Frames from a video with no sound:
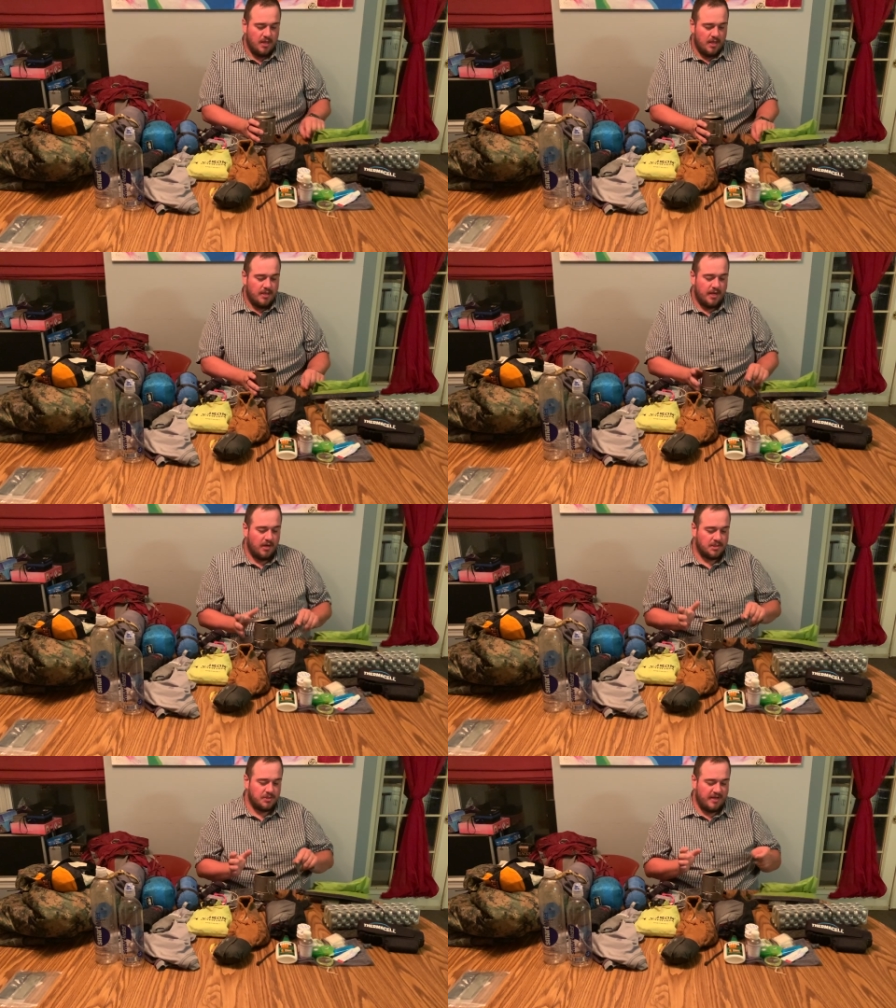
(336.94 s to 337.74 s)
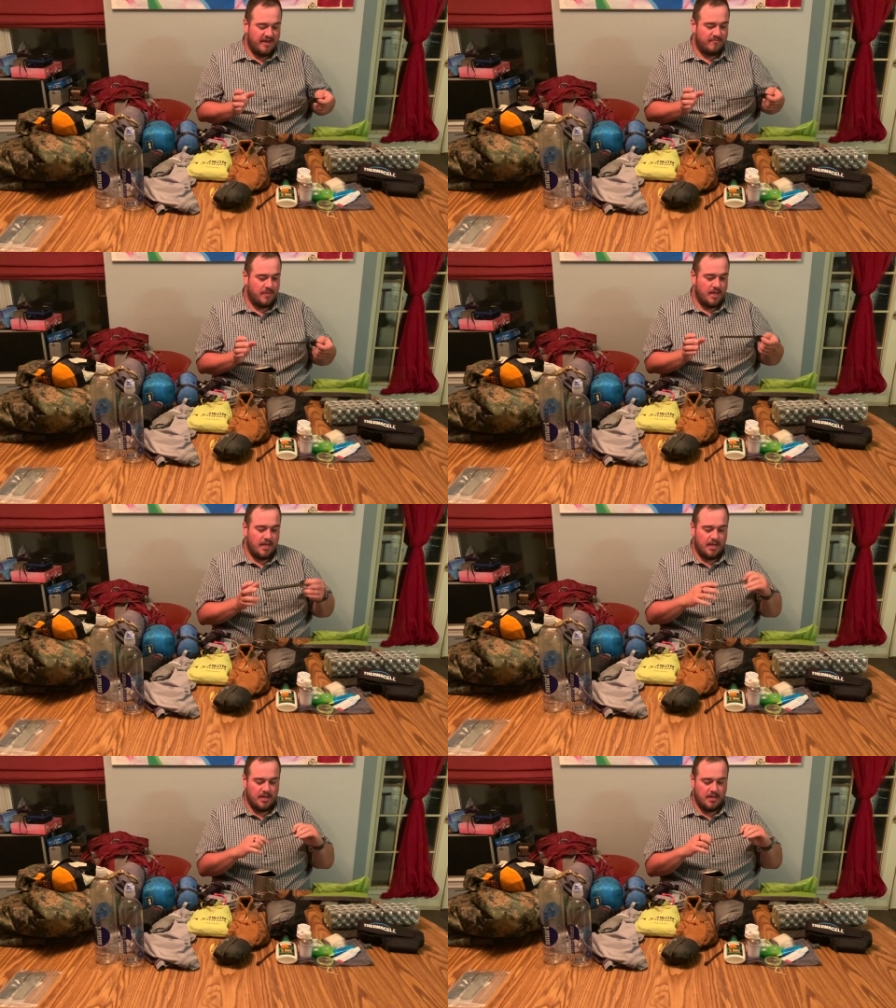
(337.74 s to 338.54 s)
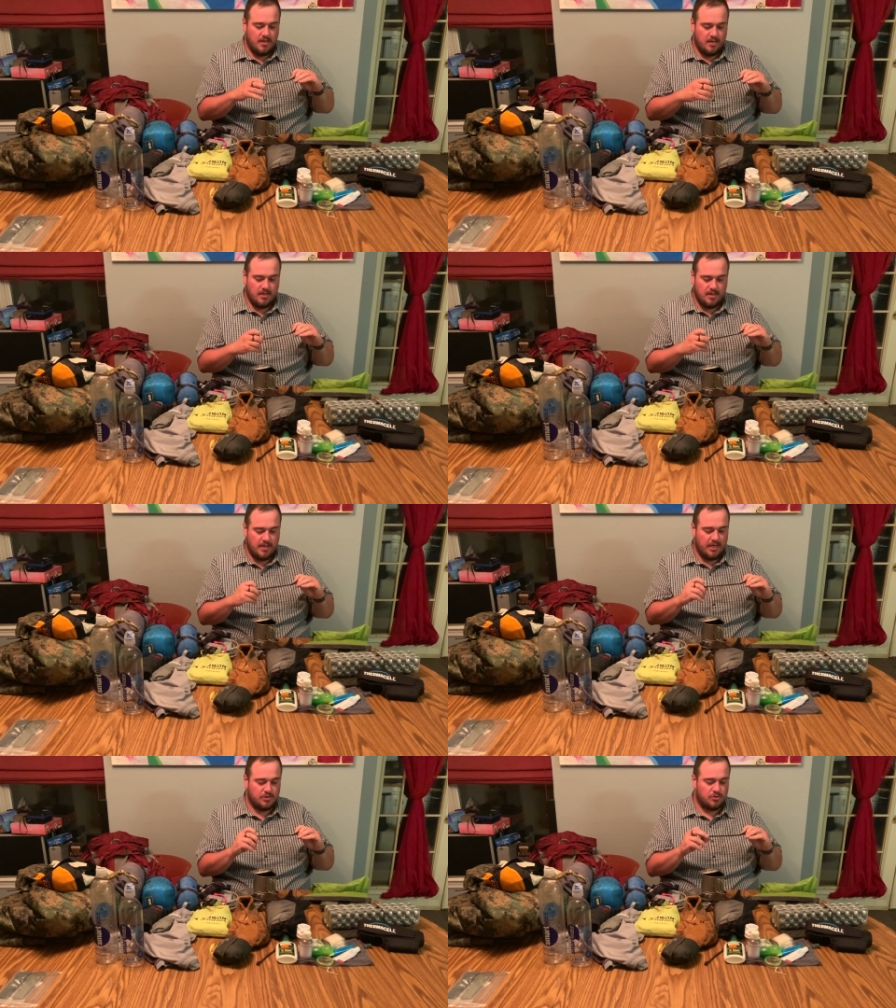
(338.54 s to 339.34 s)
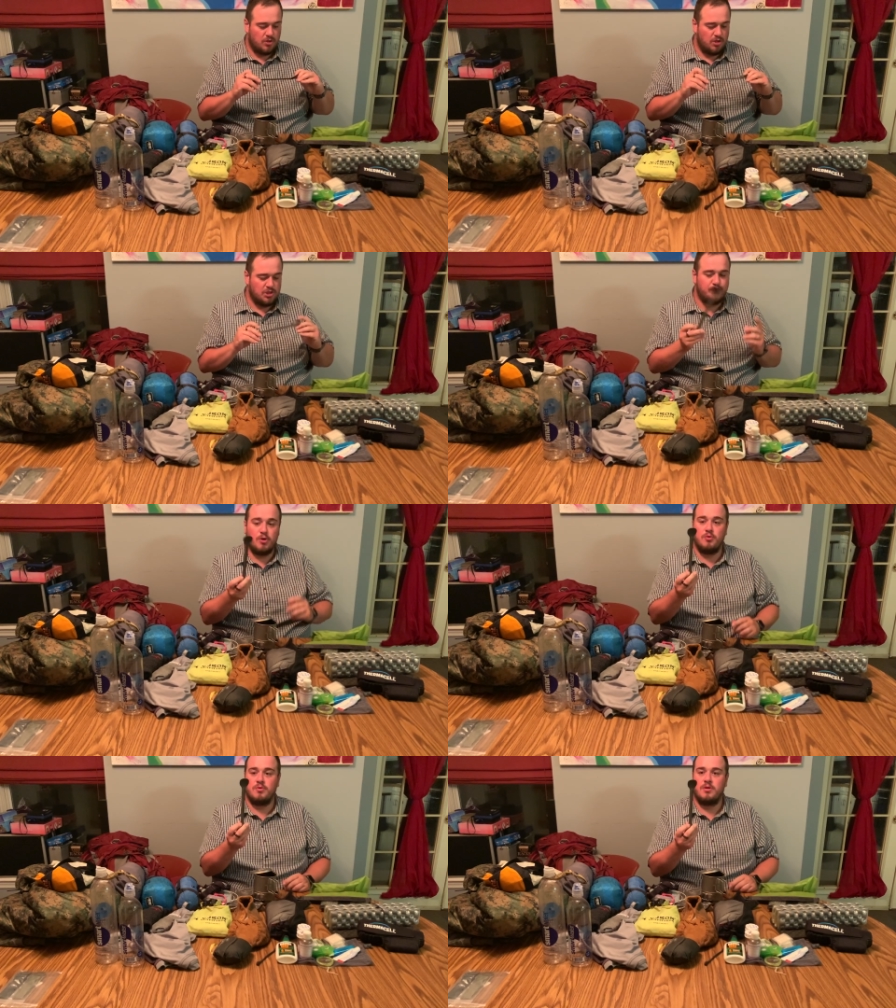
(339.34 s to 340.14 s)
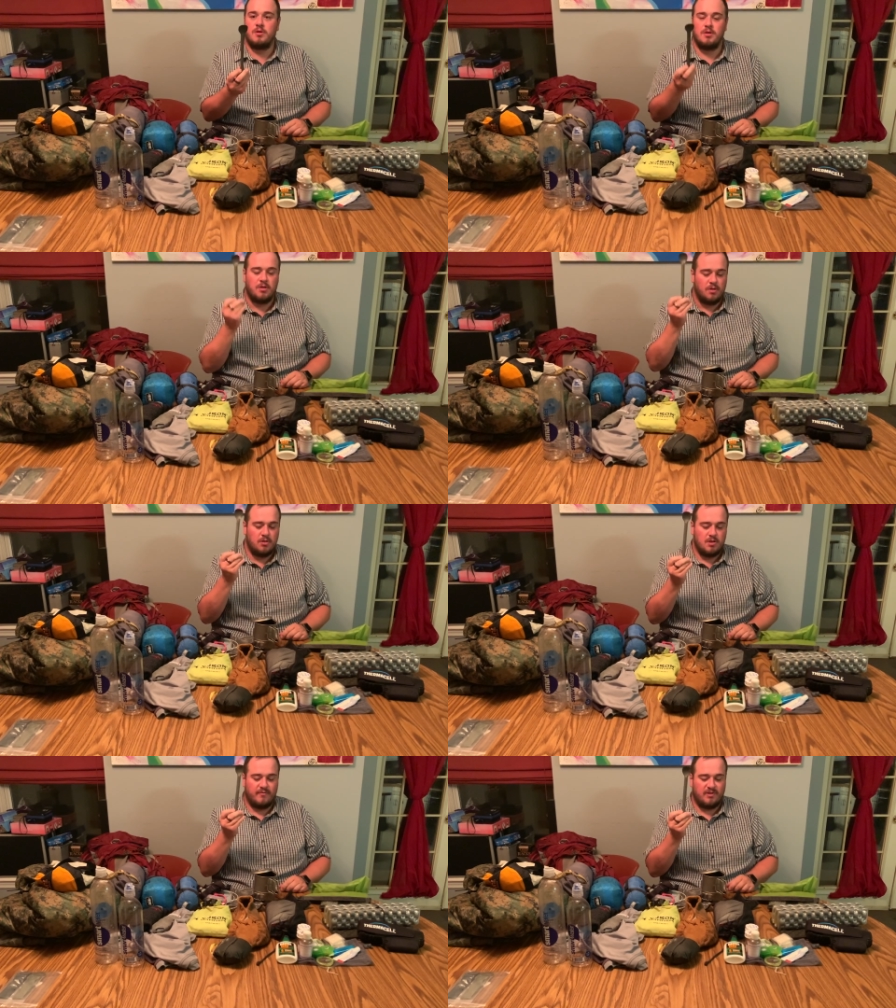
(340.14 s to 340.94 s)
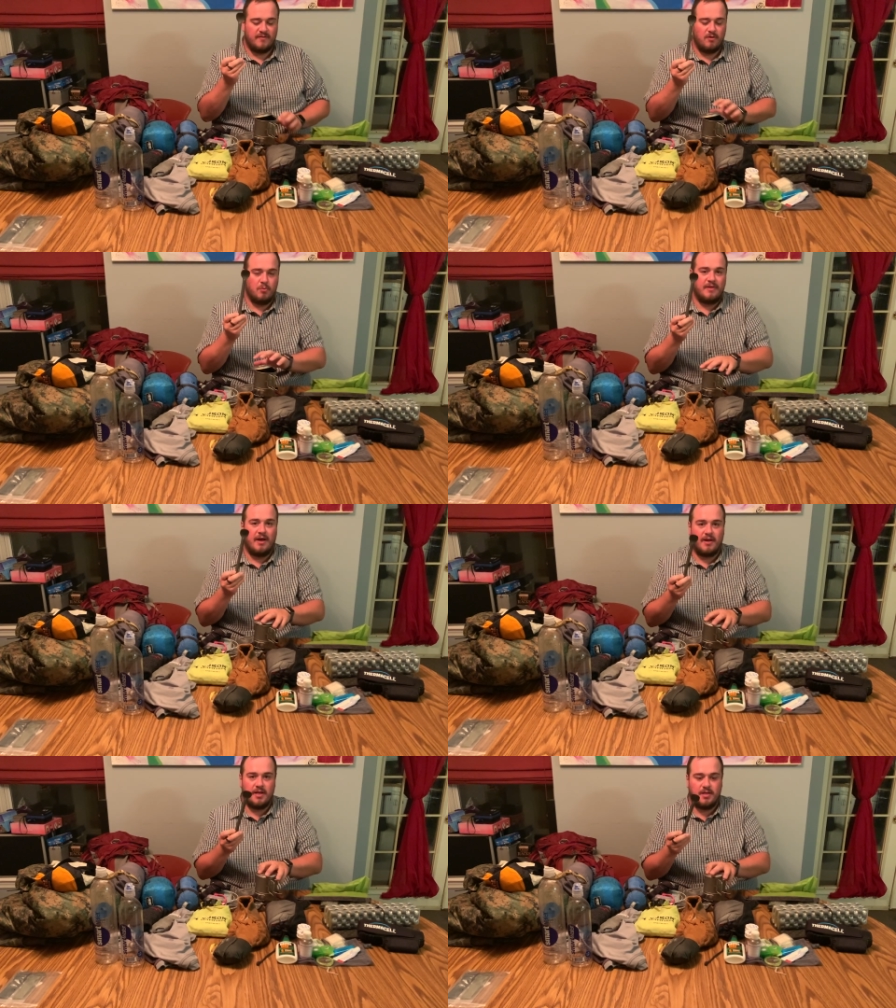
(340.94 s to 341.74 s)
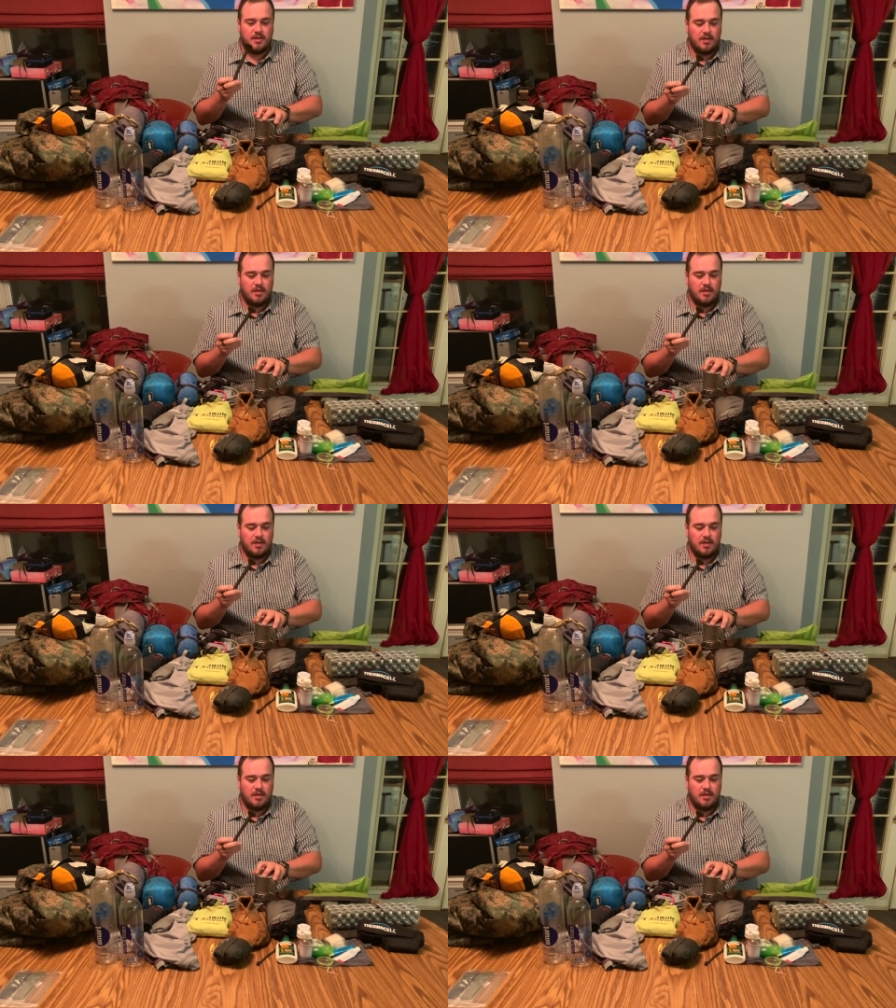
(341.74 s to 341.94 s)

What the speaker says: Then I also have my extra long spoon. Never leave home without it.